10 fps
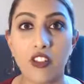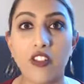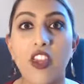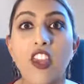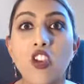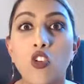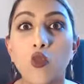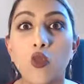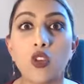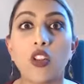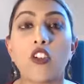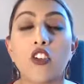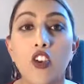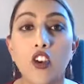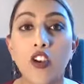that you will
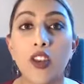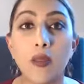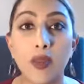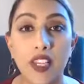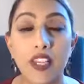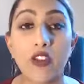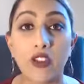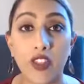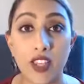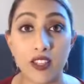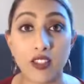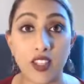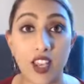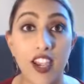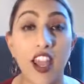not only believe on the
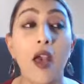inside,